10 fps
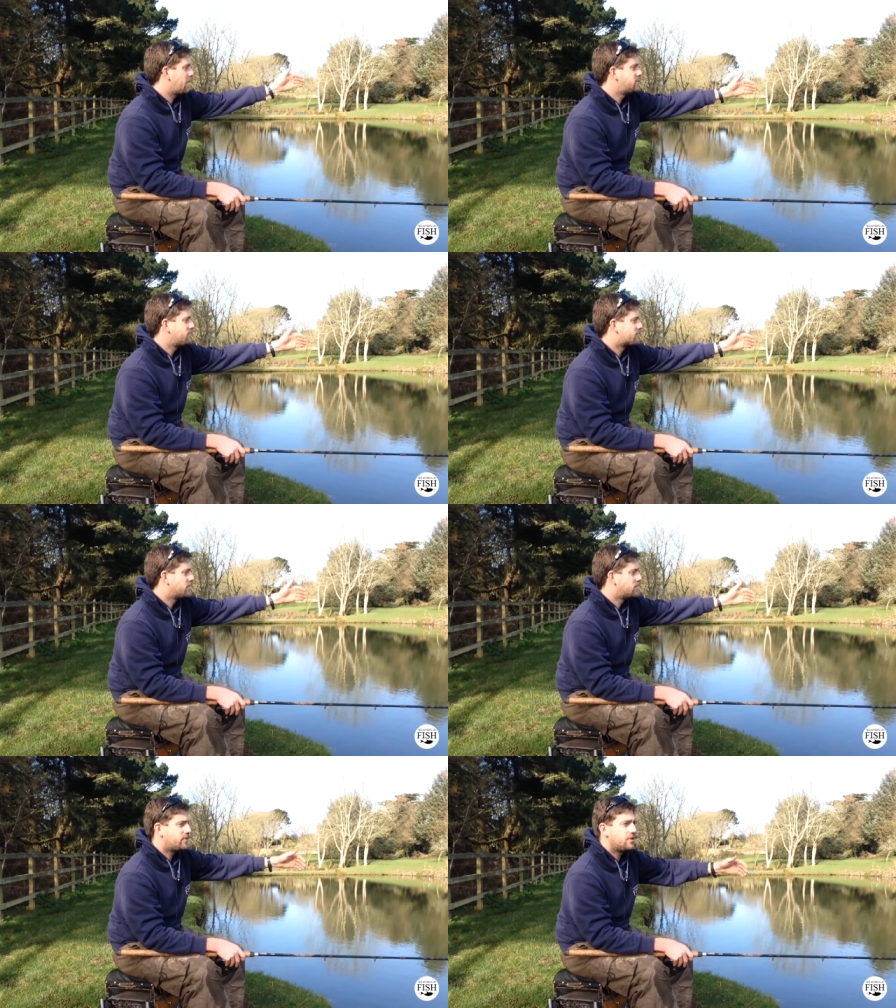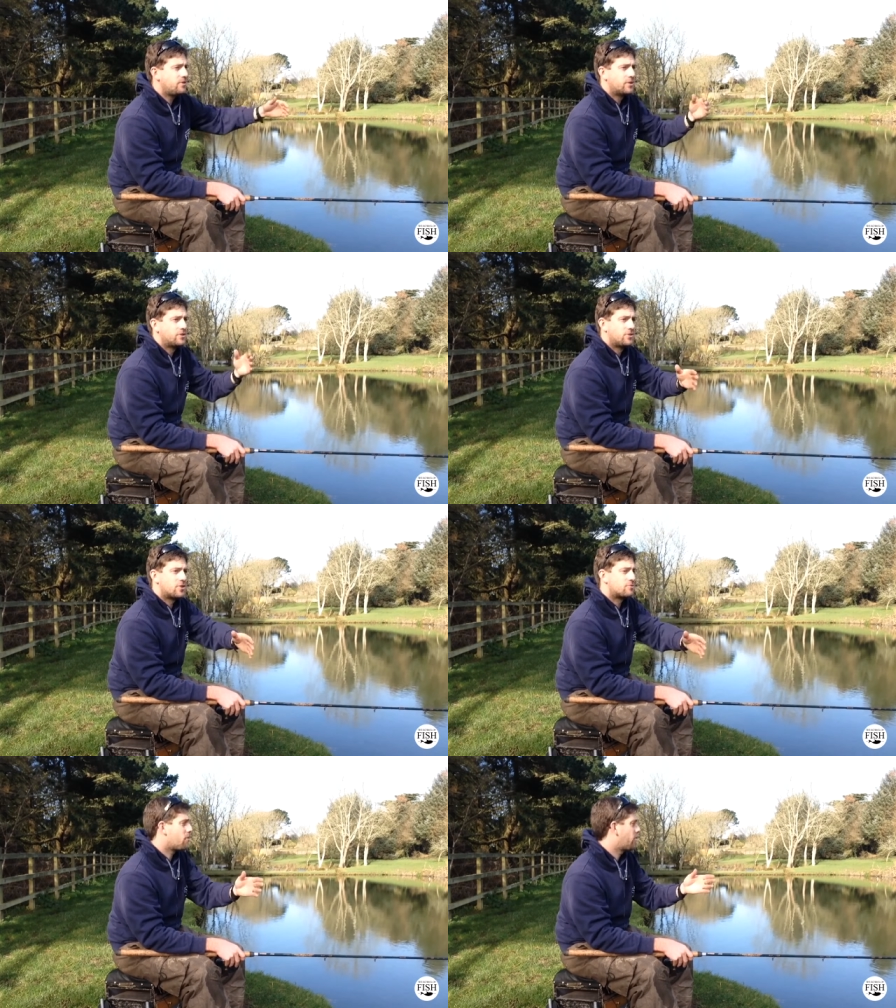out in front of you,
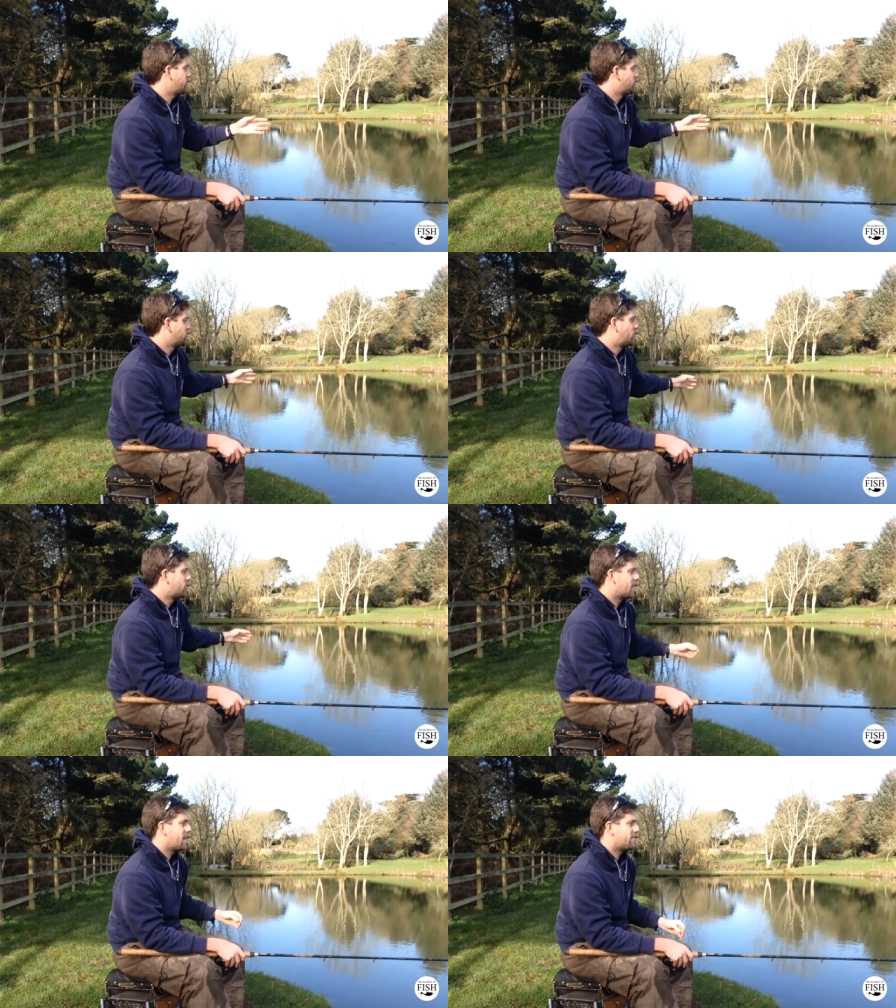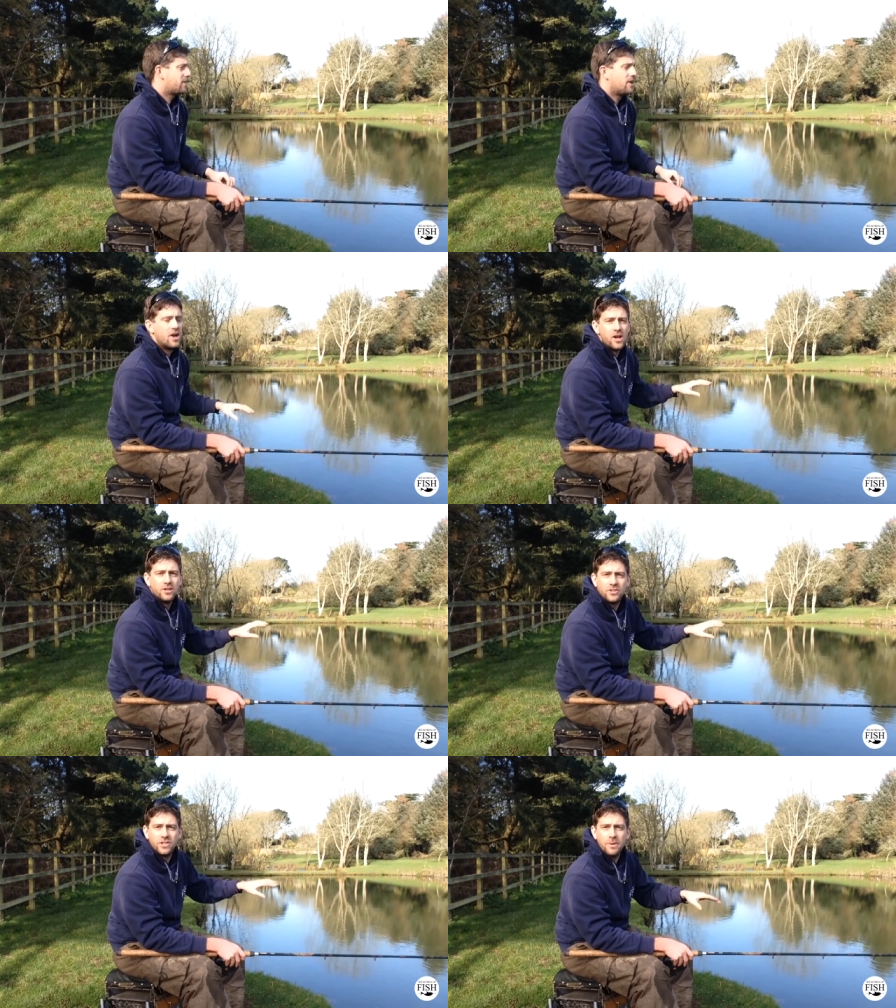to the right, to the left,
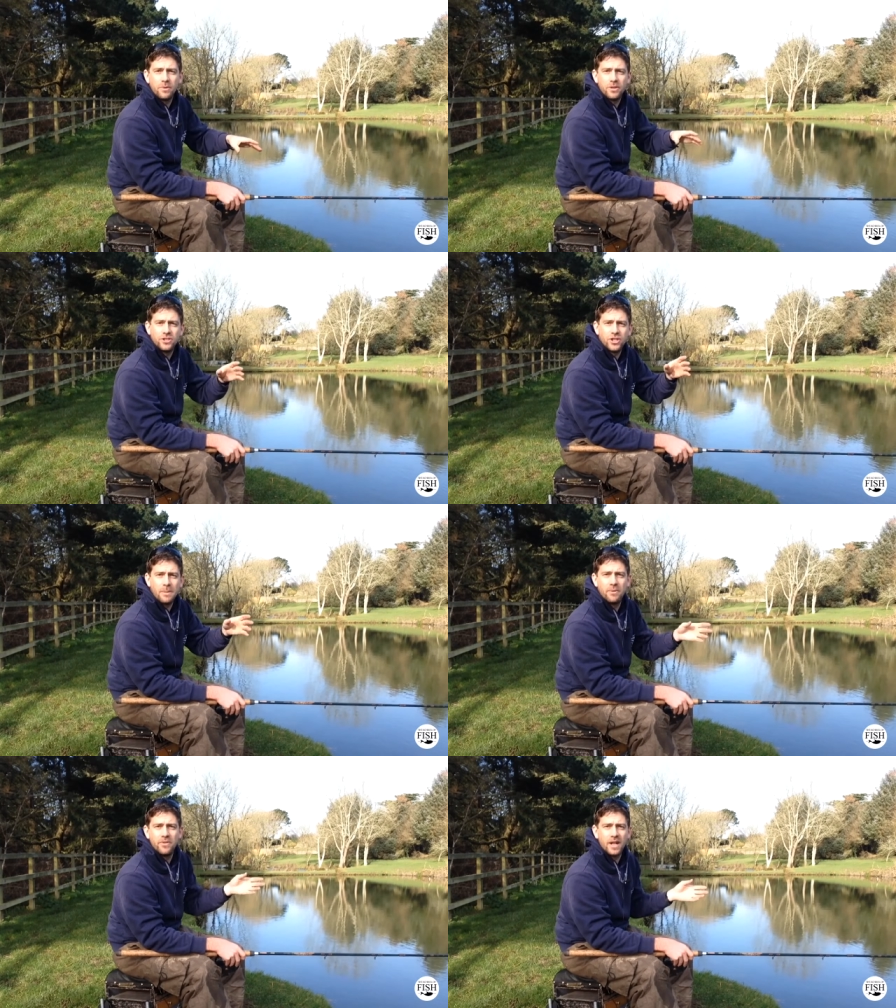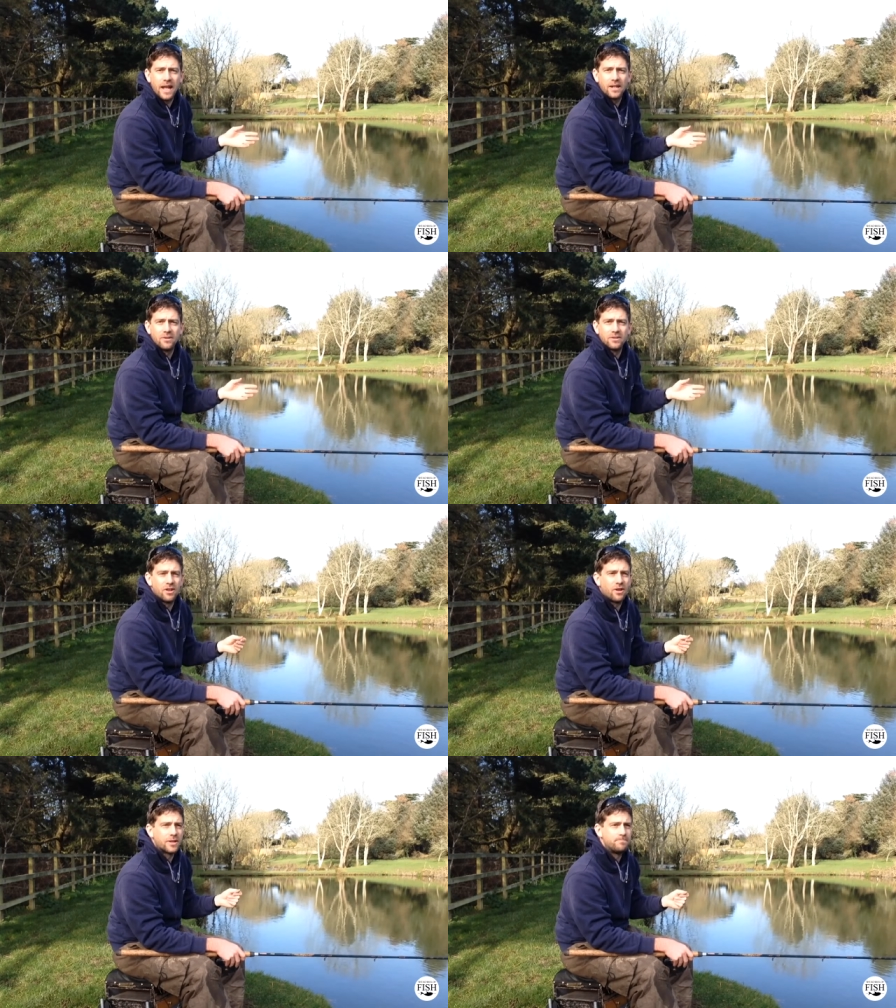and see what the shape of the lake
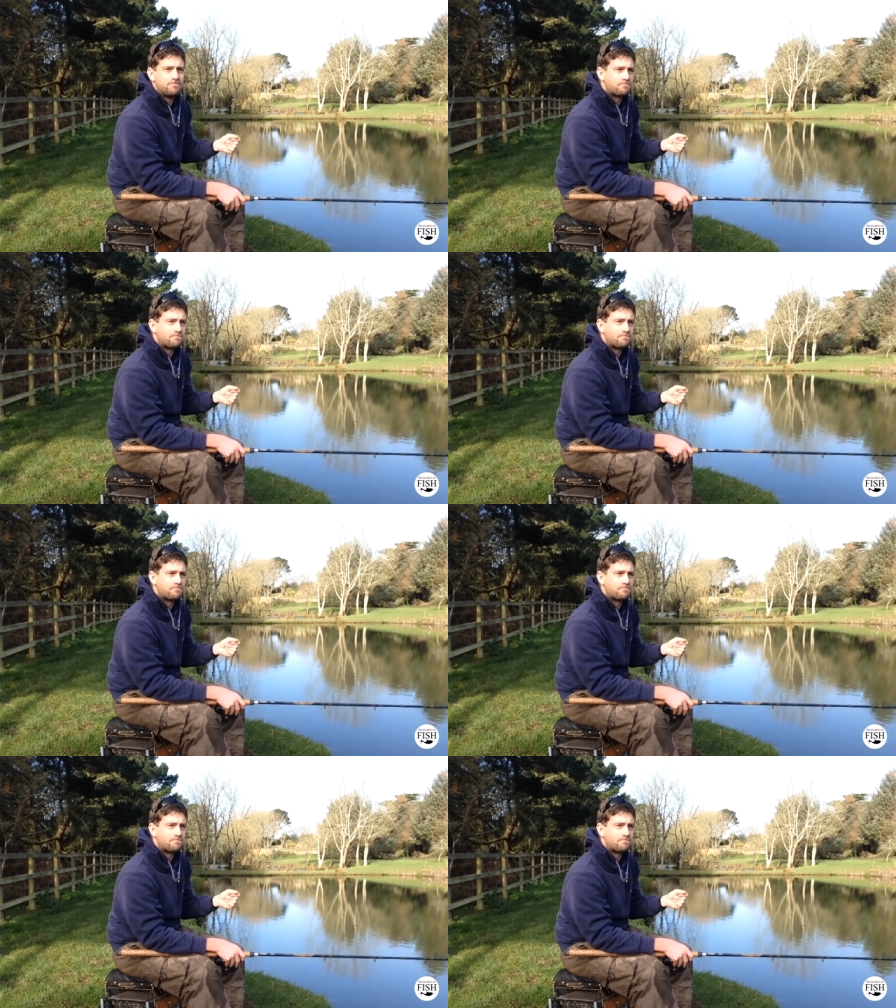looks like.